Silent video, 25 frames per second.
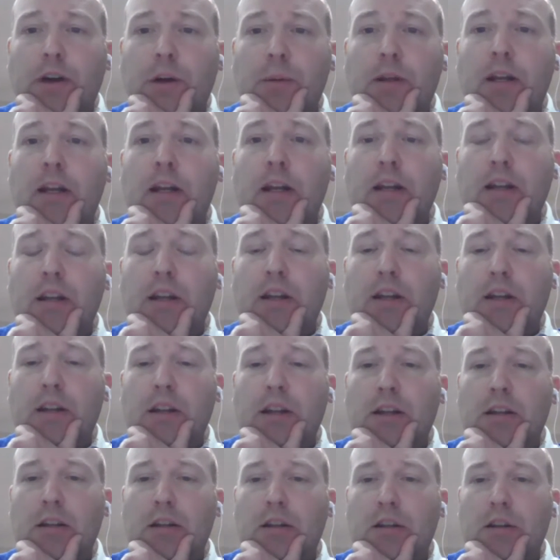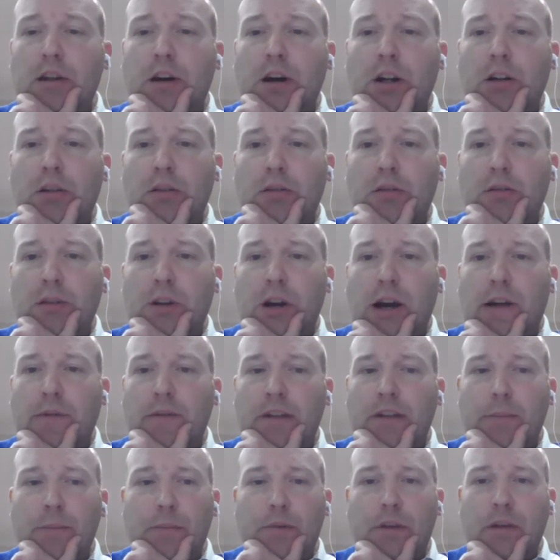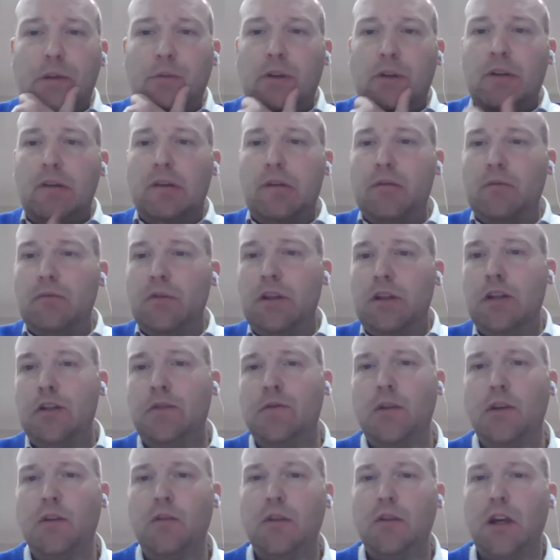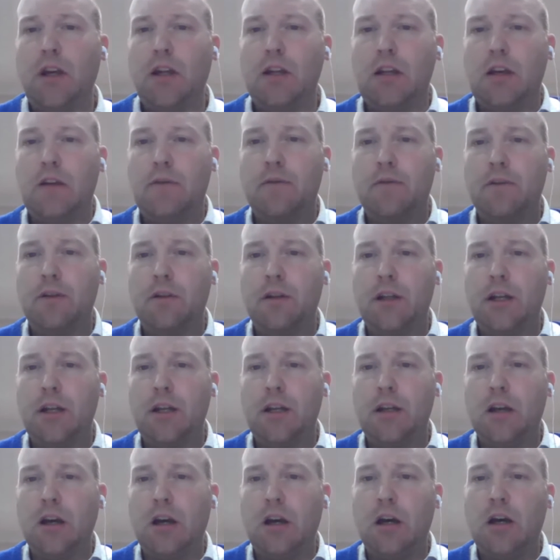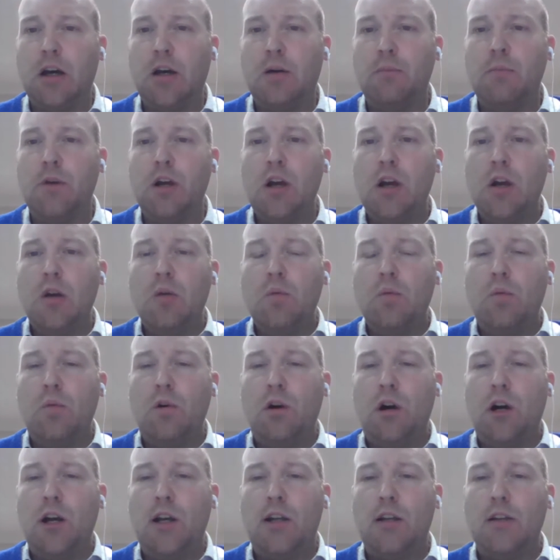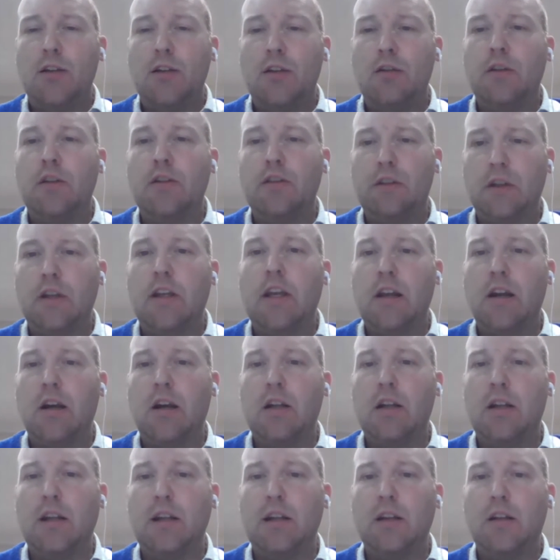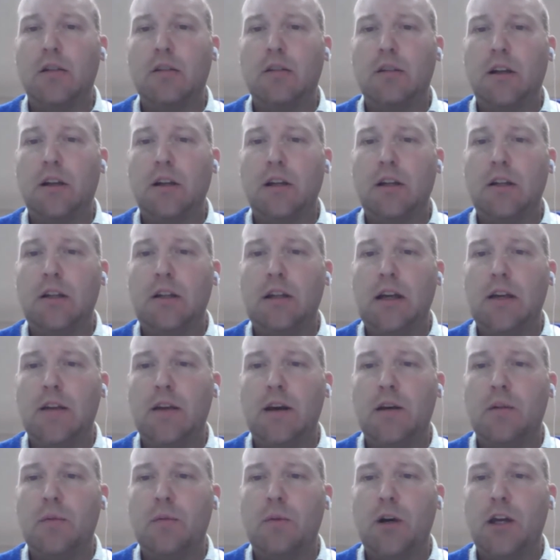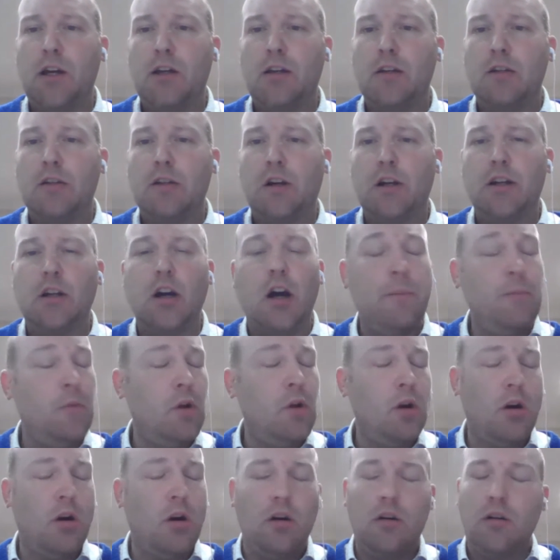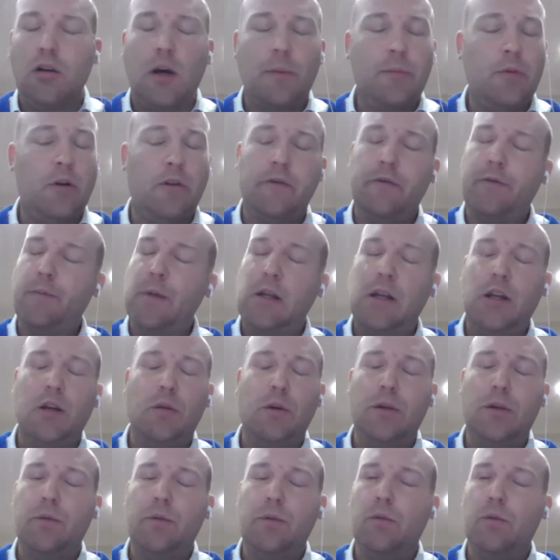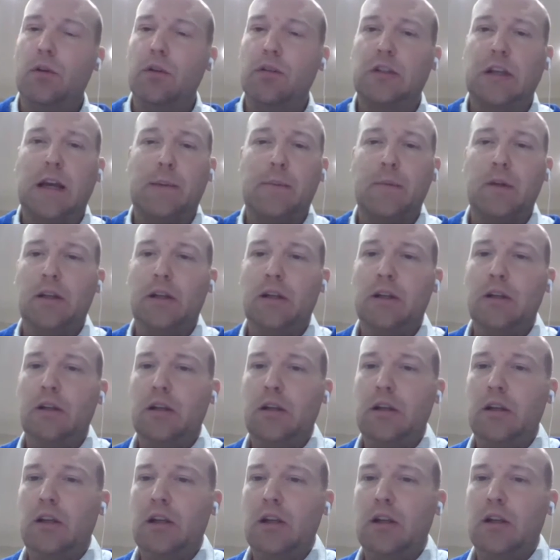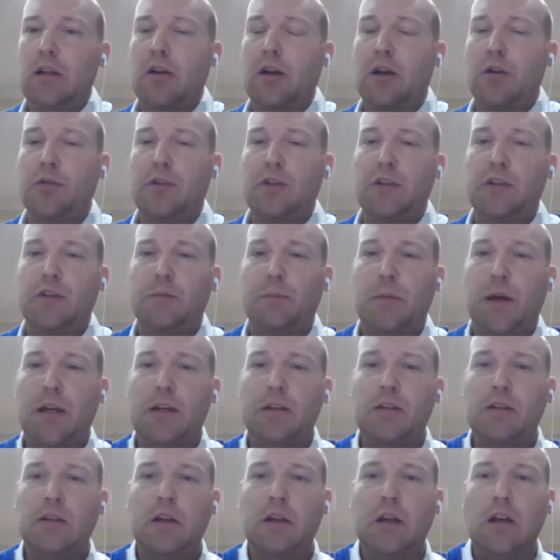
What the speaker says: I mean, I have sympathy with his view there, definitely. What I can do is, again, I think I need to take that away because I'm not familiar with in the coaches space.